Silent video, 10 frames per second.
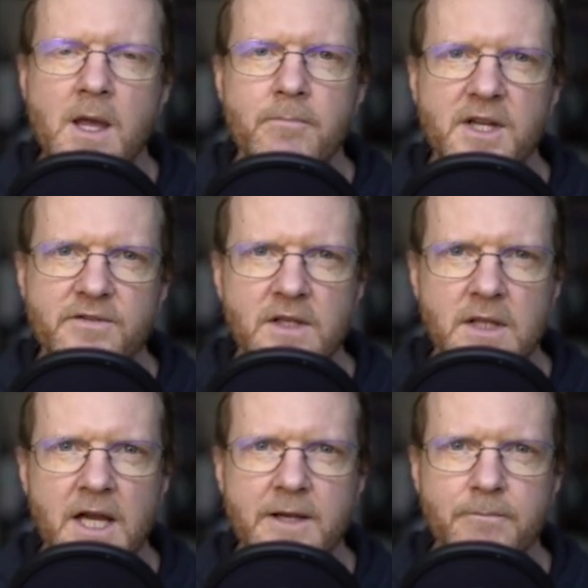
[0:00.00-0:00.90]
But if you're
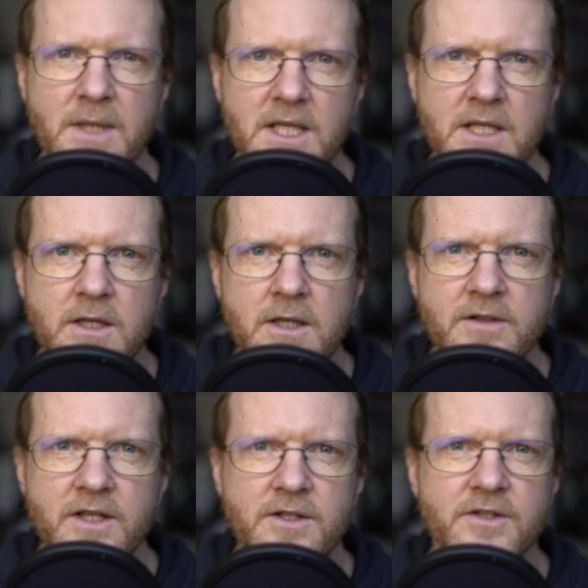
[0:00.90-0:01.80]
like me,
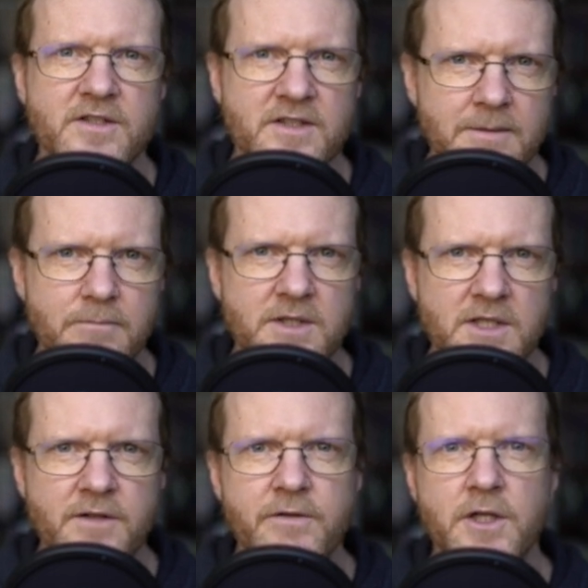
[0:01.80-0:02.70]
then you're stumped
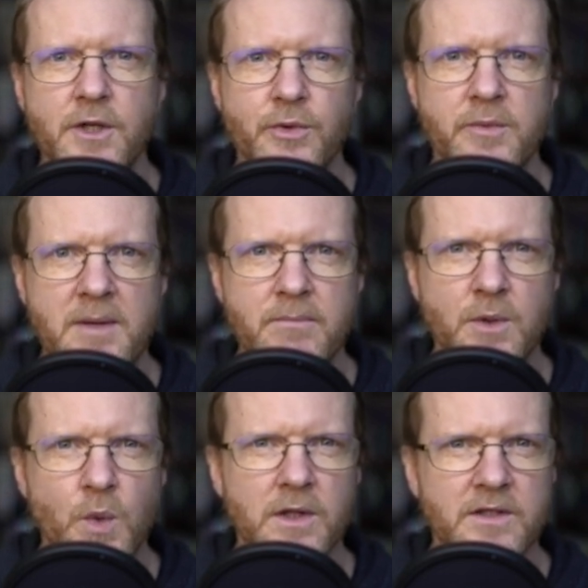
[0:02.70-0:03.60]
if you can remember
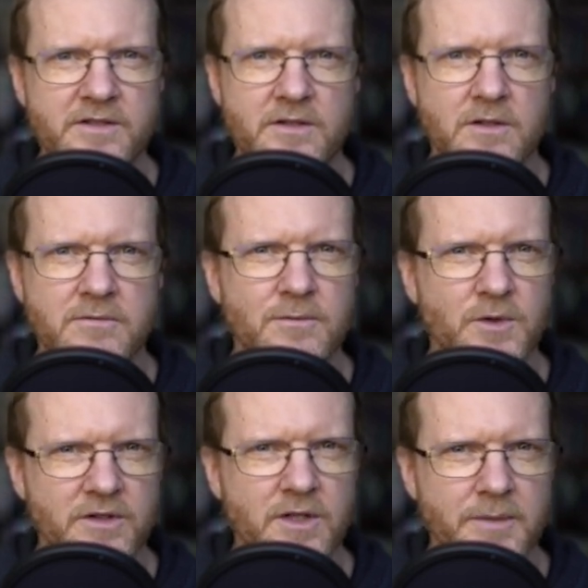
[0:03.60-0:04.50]
what Liskov
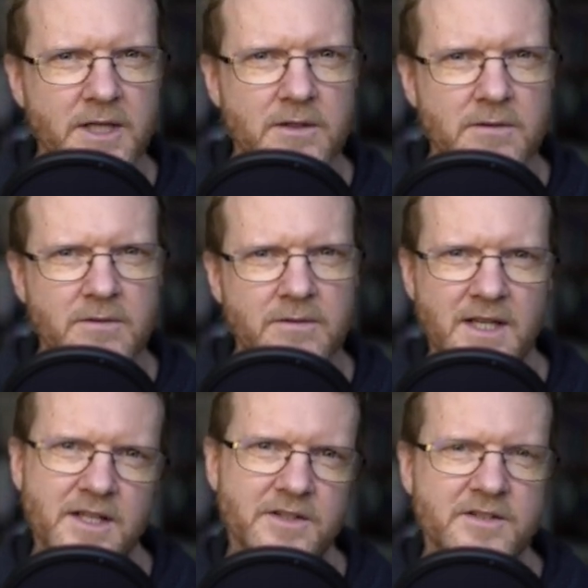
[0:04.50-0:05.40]
was on about.
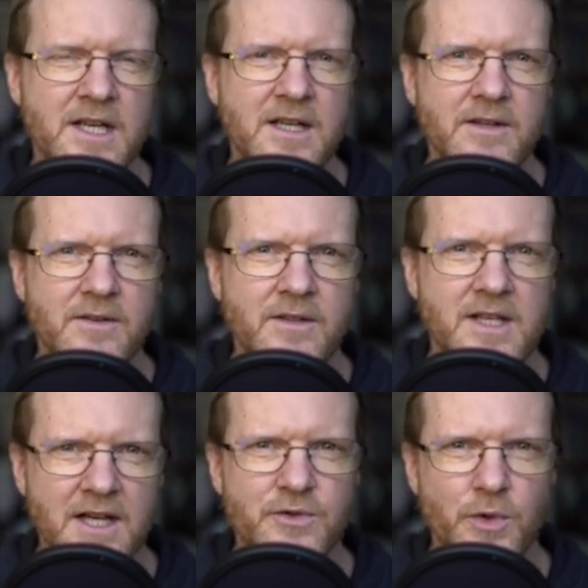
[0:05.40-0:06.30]
That is,
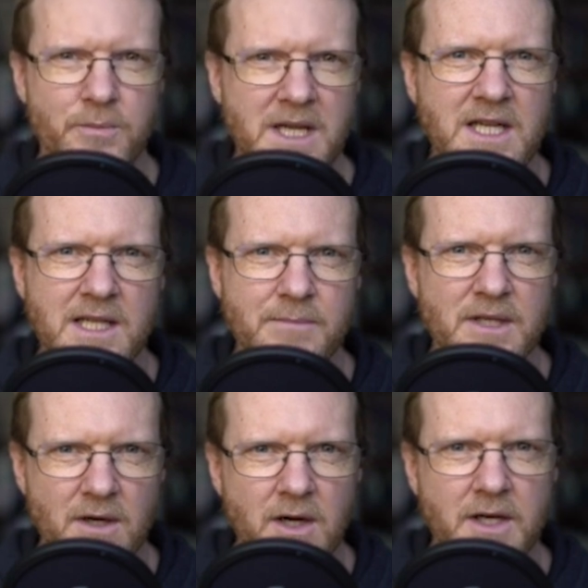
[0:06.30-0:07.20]
the actual meaning
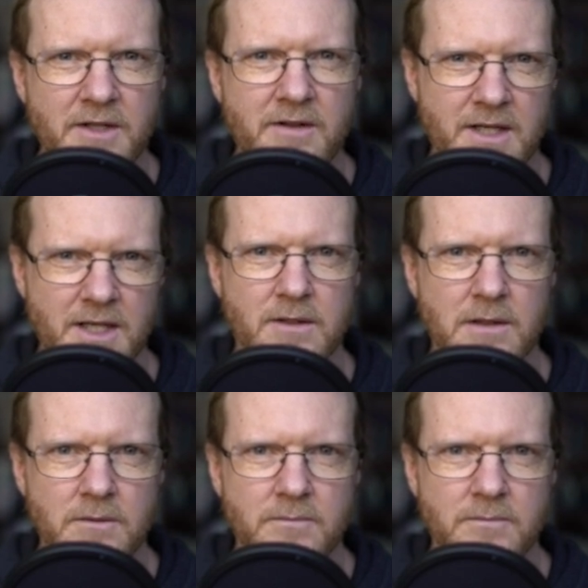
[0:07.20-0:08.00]
behind the L.